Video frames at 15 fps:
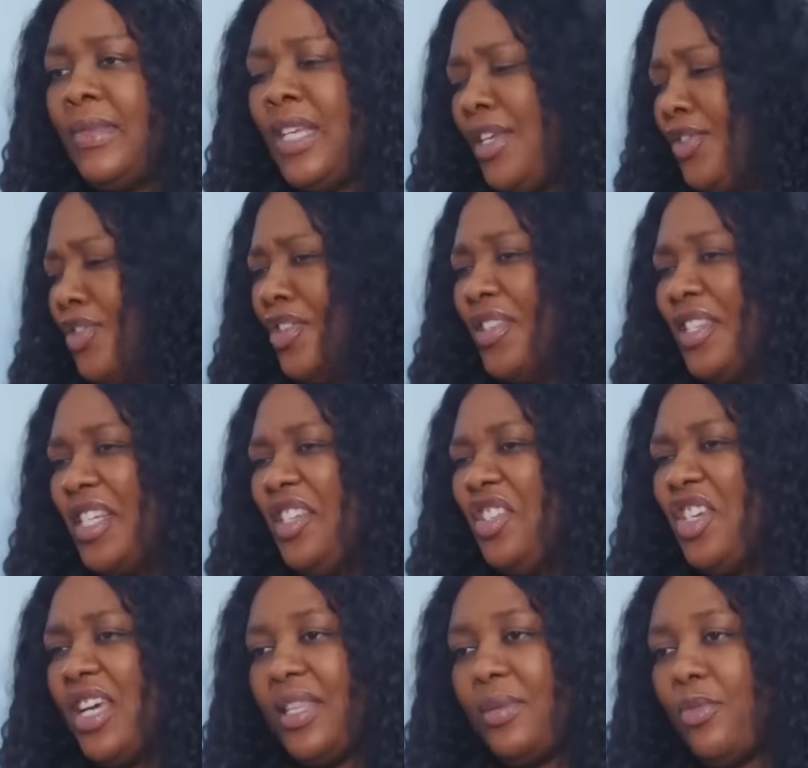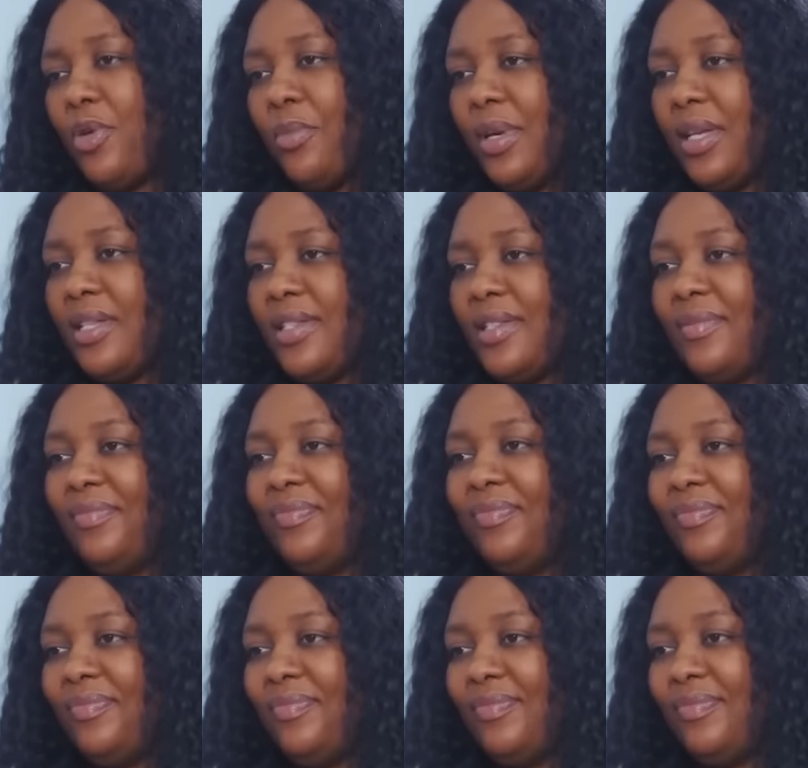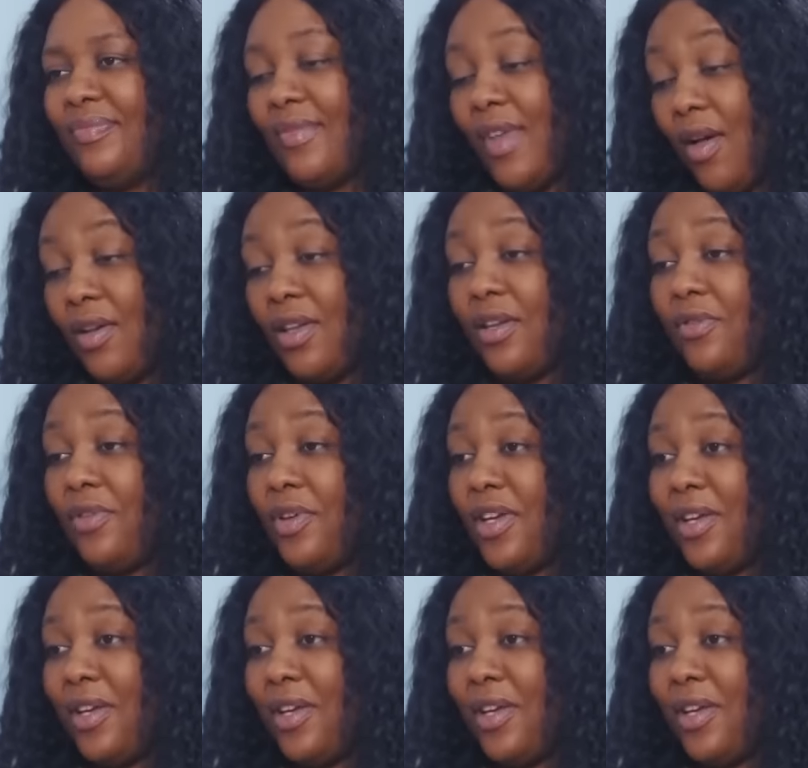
He's just stingy at the moment. I'll give you,